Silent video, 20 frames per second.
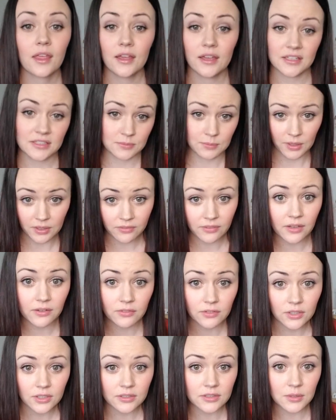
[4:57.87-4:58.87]
is my
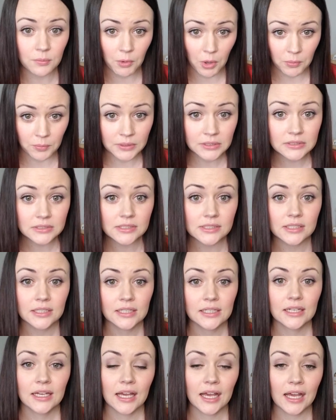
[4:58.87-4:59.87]
favorite at the moment.
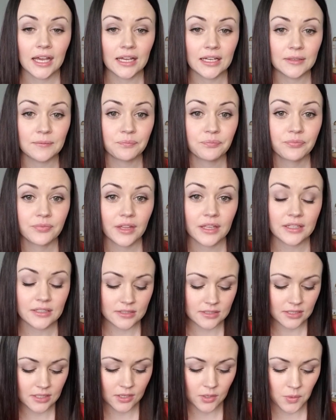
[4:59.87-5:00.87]
It's
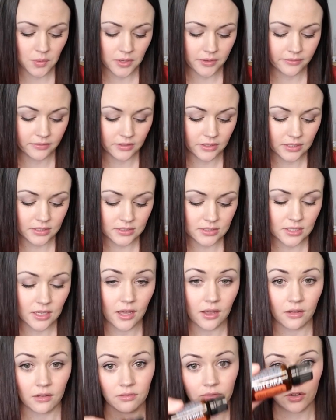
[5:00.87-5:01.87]
the equivalent
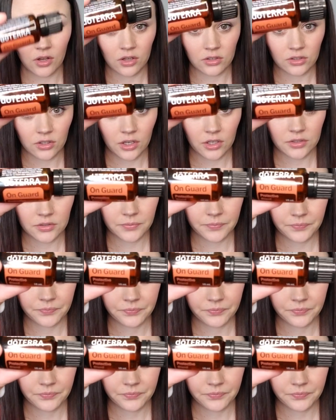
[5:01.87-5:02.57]
of On Guard.